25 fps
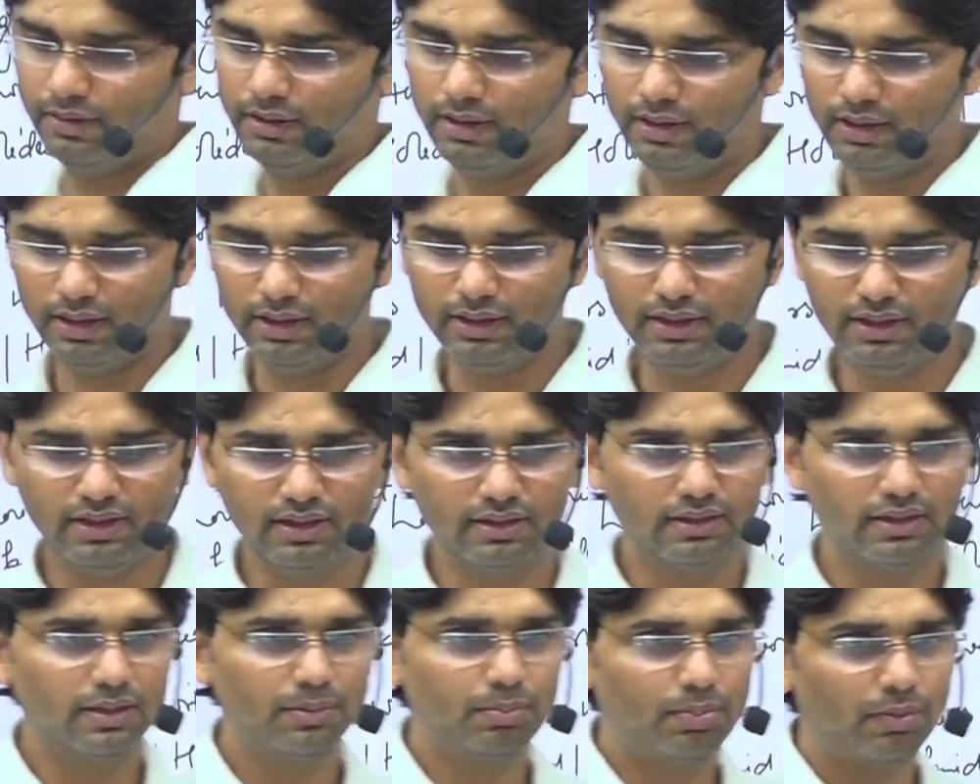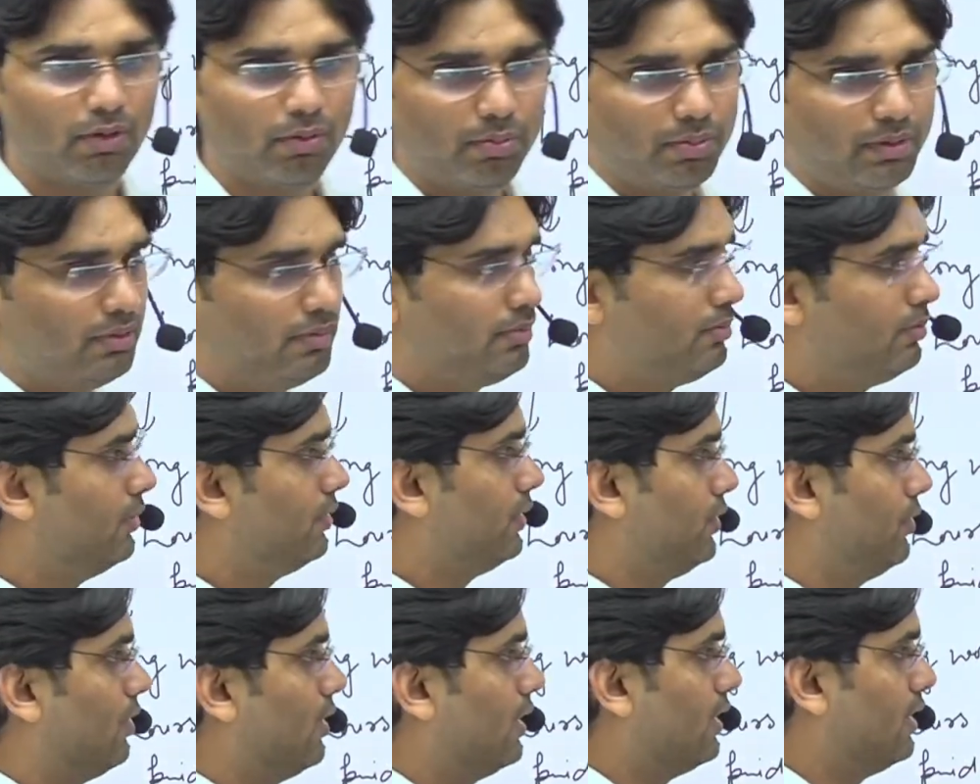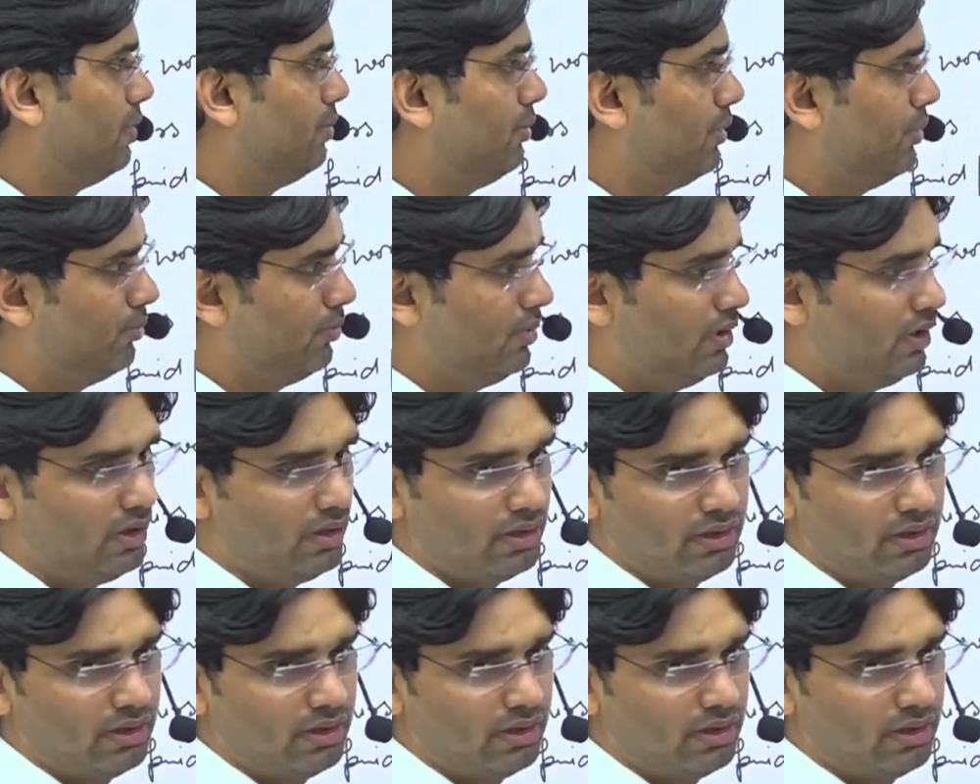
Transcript: Any other problem you can remember?